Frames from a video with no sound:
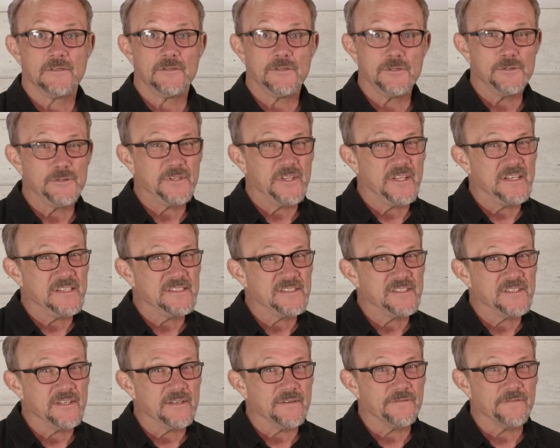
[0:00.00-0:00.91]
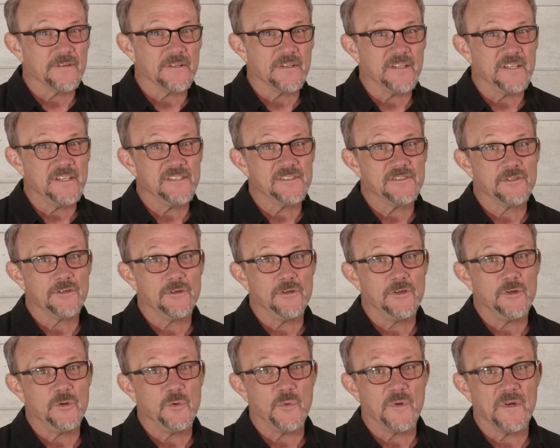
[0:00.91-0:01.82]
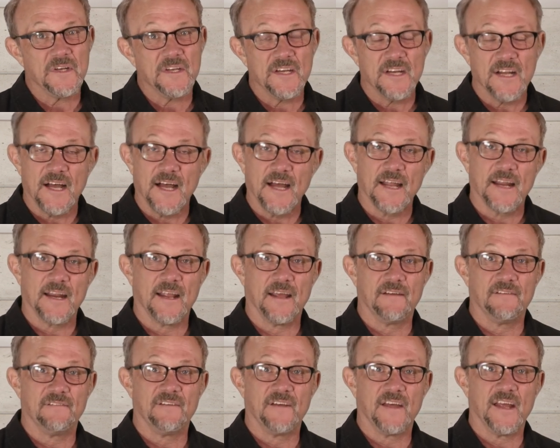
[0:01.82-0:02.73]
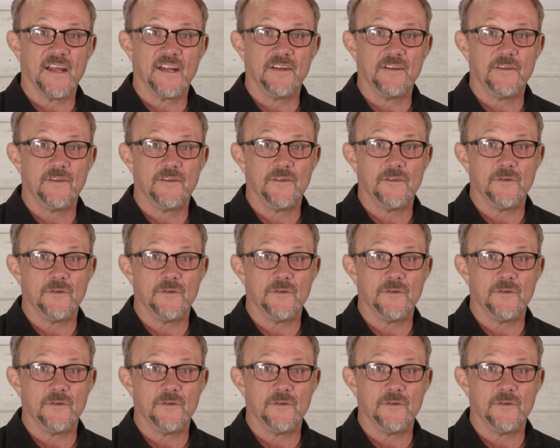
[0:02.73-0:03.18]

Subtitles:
Do things differently so you would not have had